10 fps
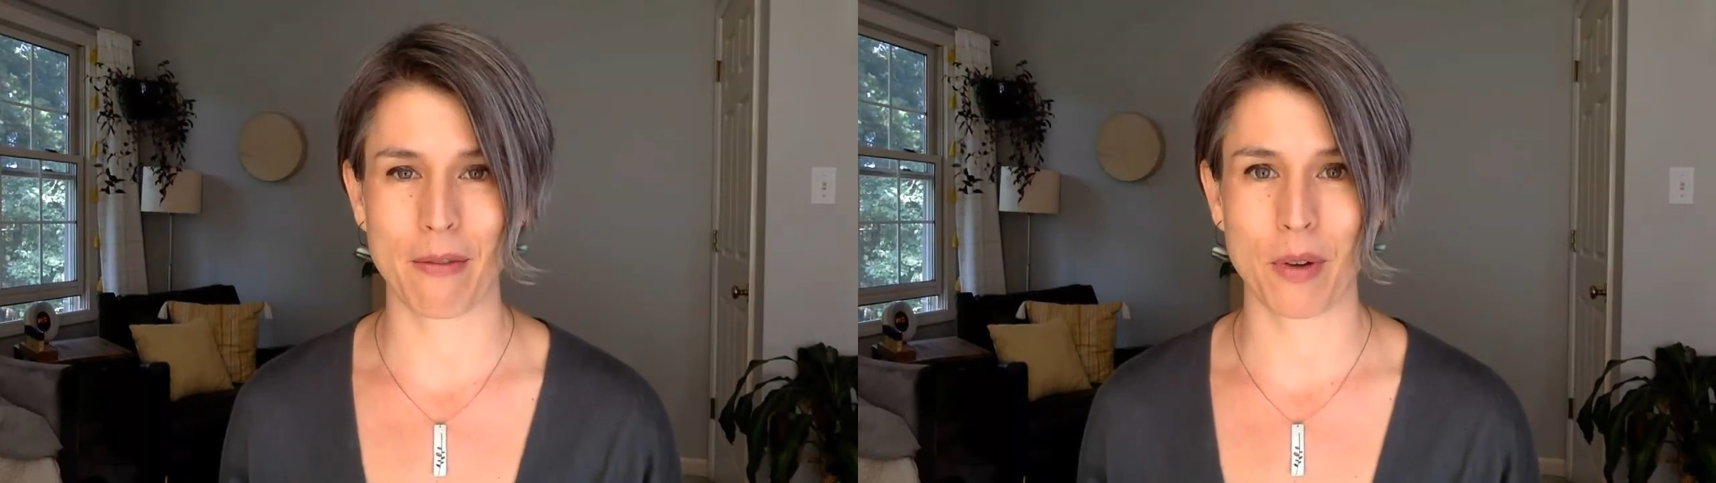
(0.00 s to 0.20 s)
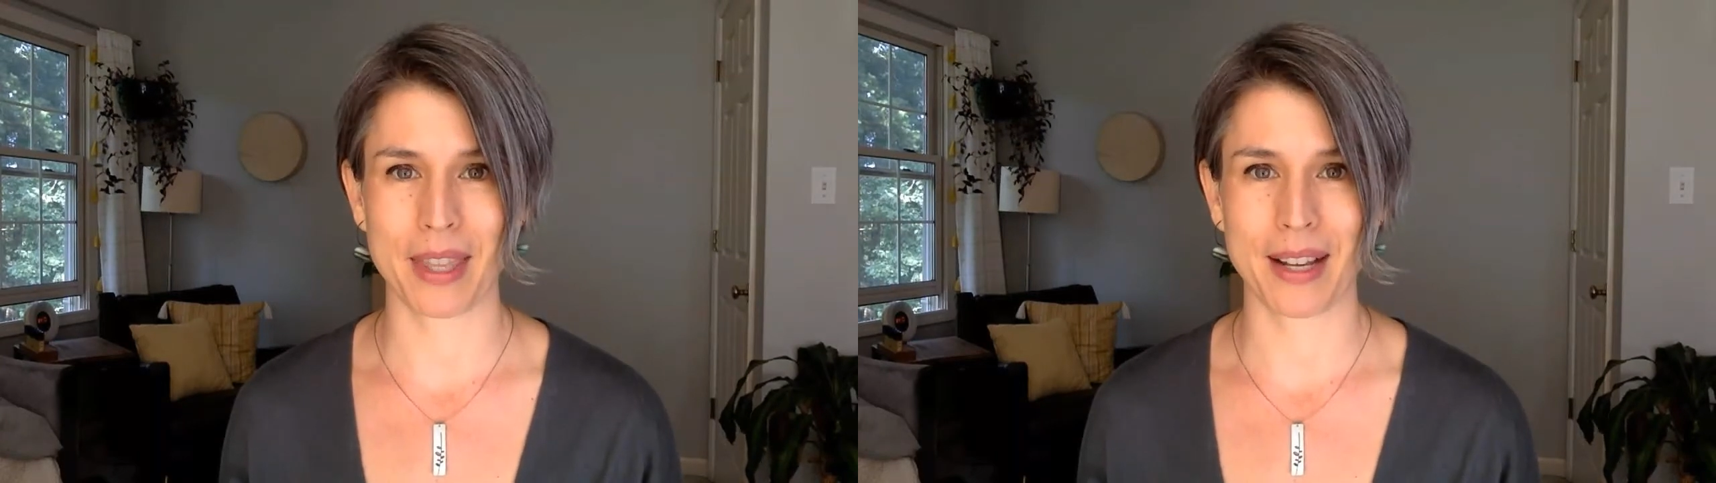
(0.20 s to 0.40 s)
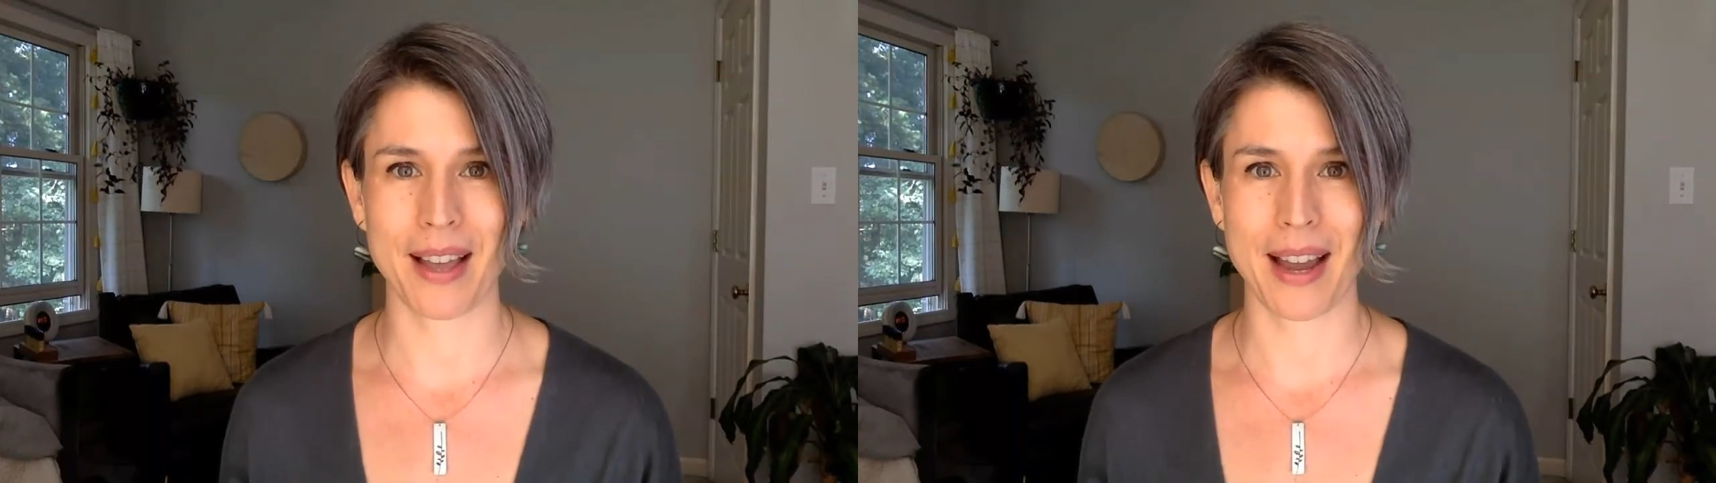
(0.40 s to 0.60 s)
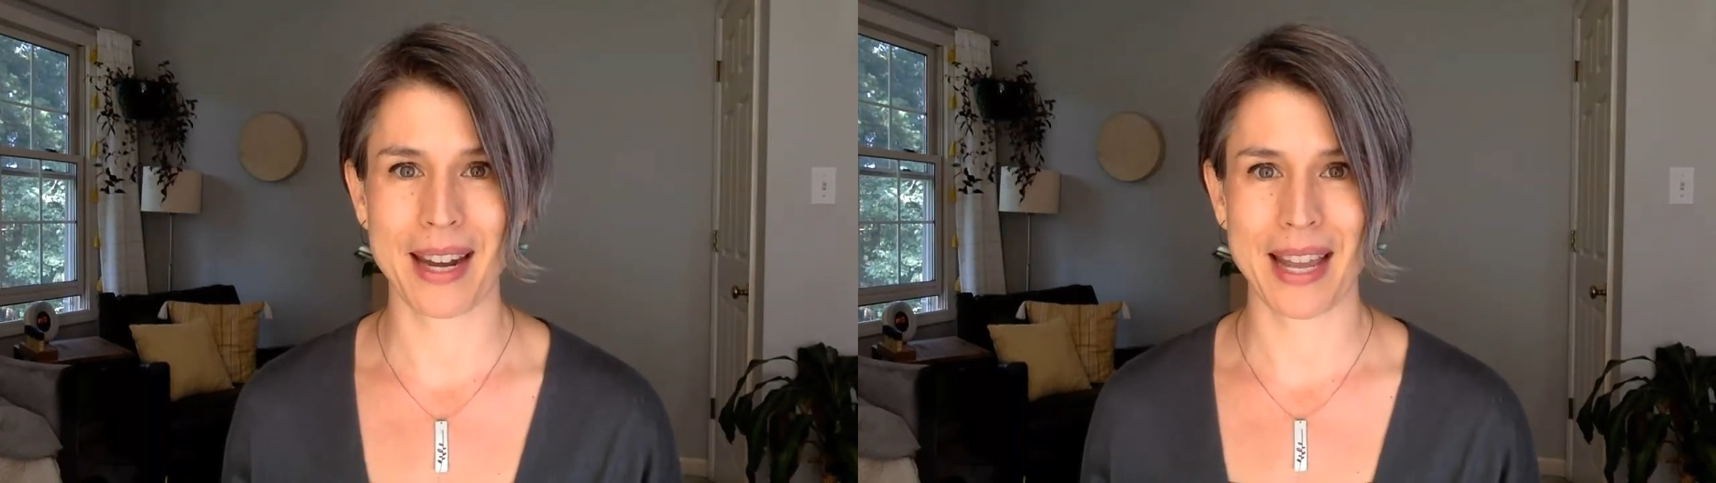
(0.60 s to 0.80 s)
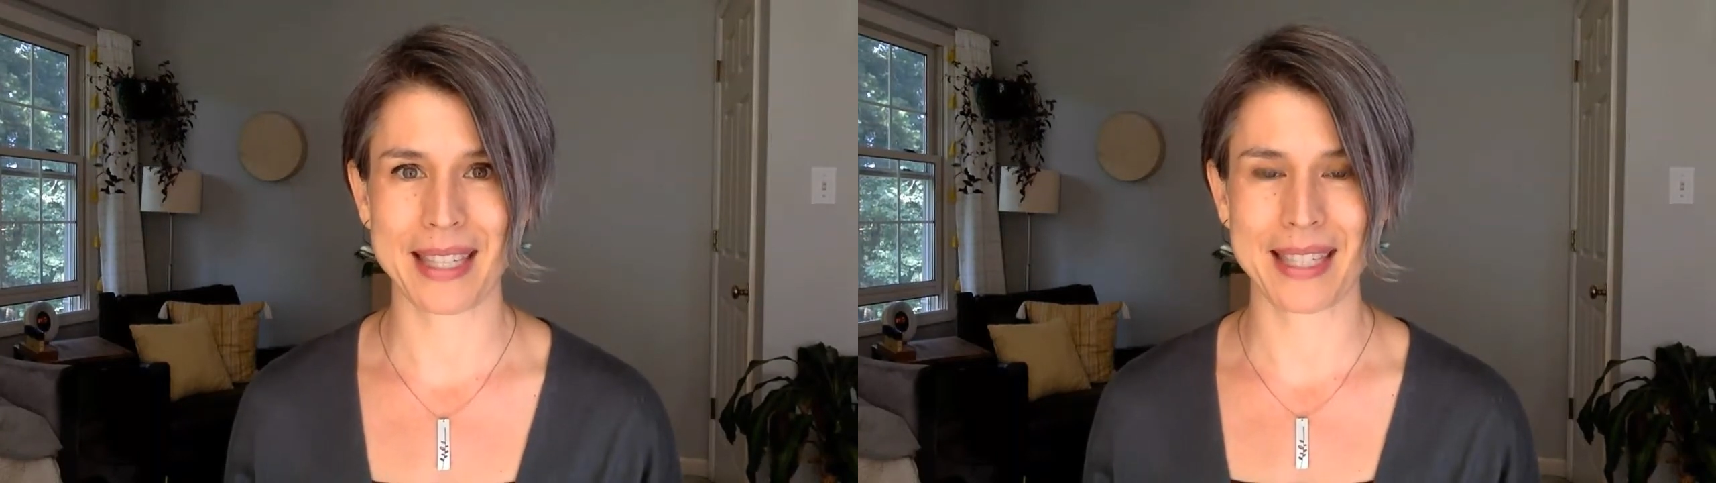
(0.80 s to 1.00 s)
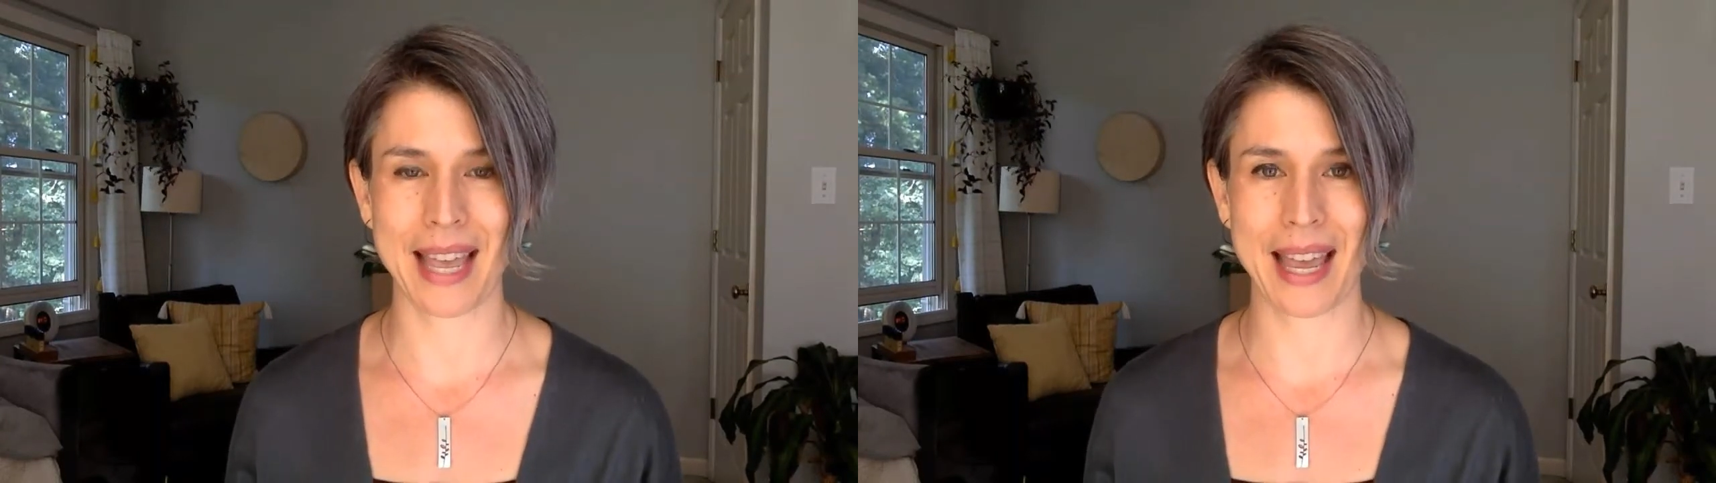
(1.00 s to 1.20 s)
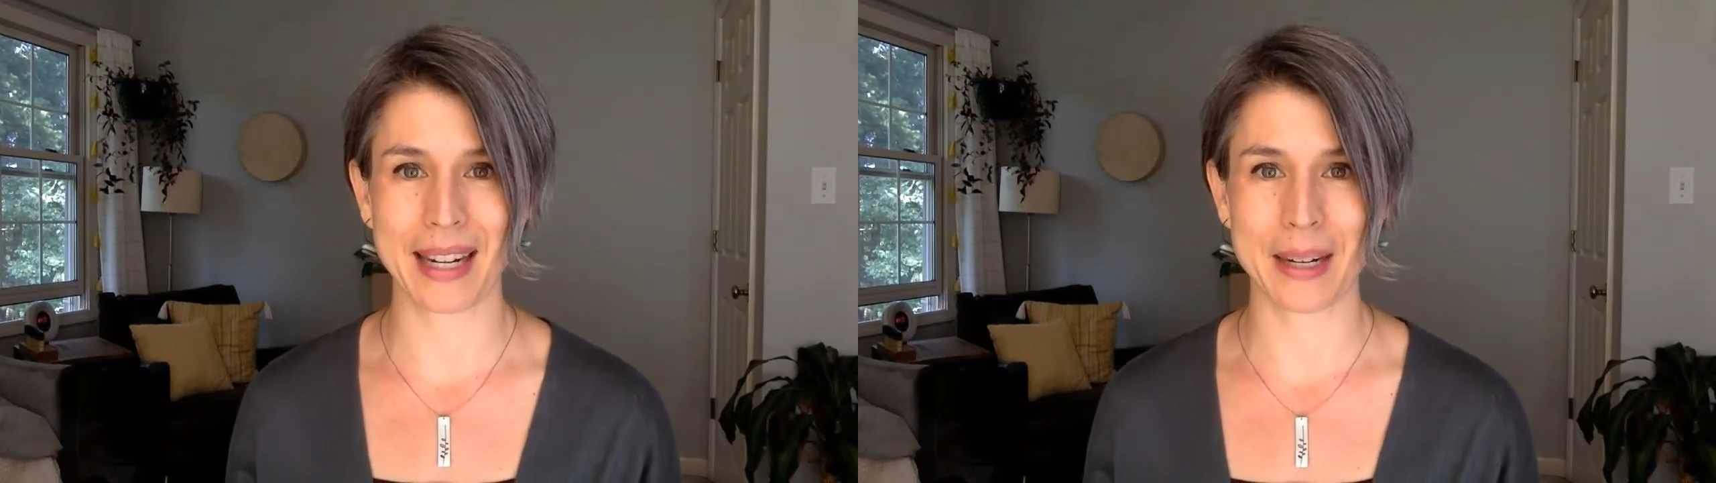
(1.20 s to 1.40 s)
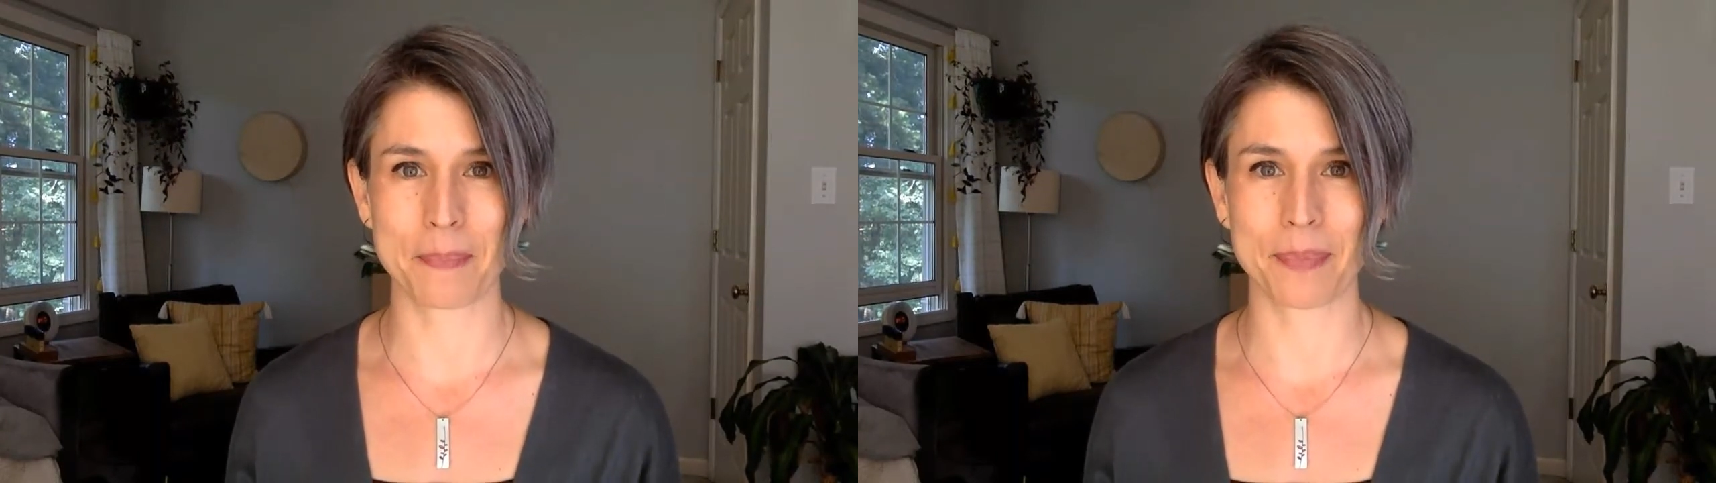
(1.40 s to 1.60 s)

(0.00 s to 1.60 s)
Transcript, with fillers: of what the client has said.